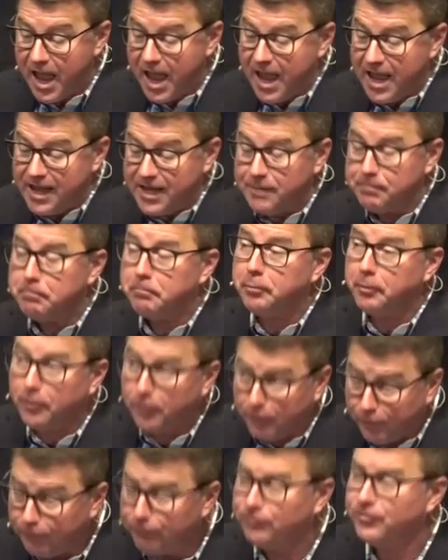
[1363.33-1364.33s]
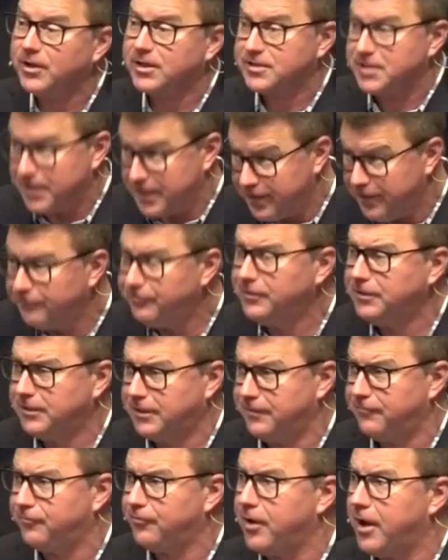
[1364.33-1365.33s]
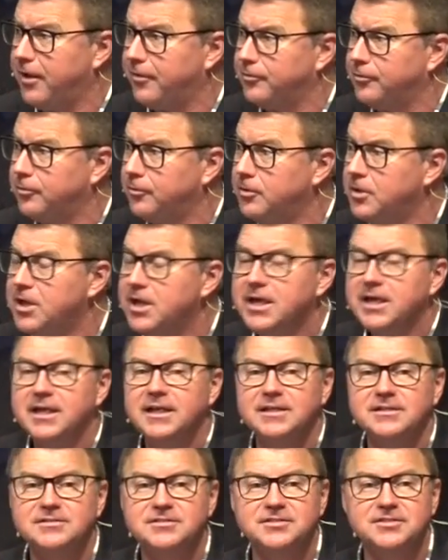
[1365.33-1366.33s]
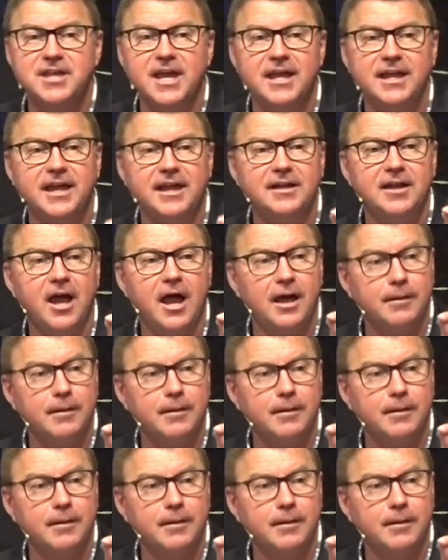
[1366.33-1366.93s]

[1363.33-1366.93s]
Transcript: a perfect heavenly father is saying,